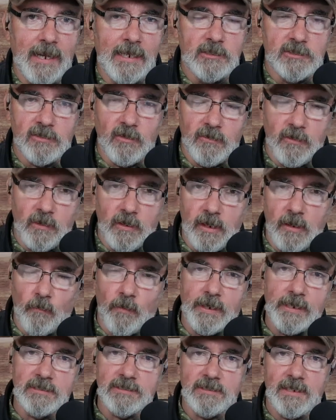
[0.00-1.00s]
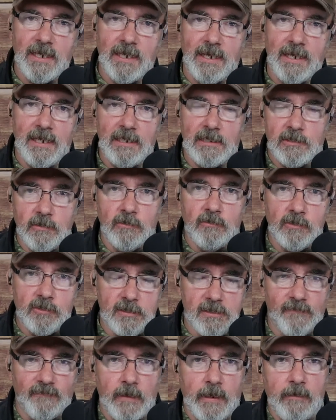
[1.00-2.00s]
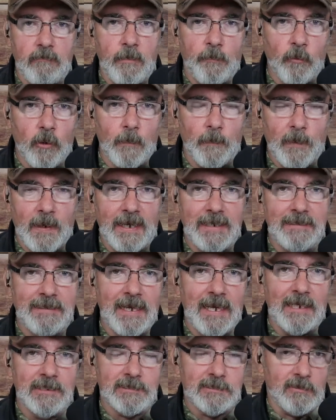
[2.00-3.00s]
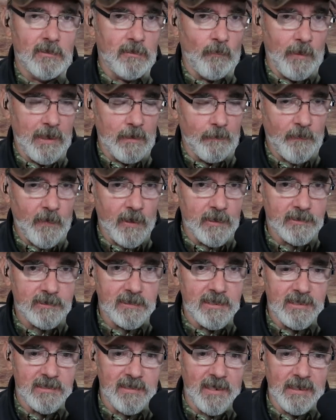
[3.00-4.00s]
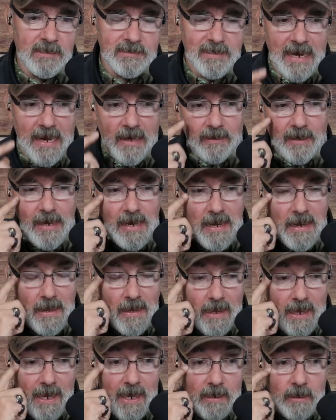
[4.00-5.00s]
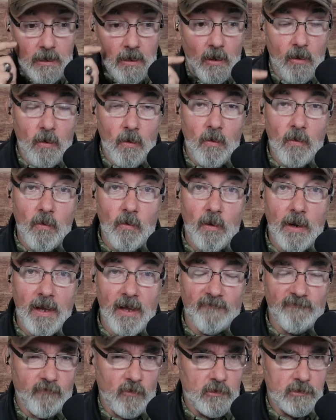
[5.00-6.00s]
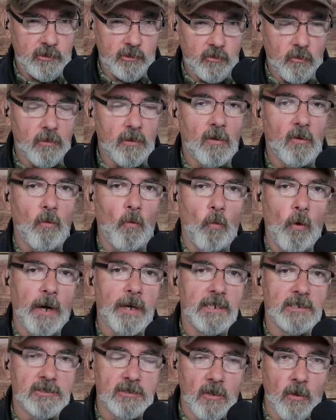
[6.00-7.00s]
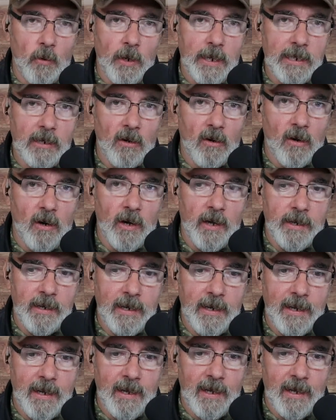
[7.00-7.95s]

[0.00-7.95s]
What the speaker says: And so you're going to want to stay tuned to the Velain Report podcast so that we can parse these things out and know for sure what is going on.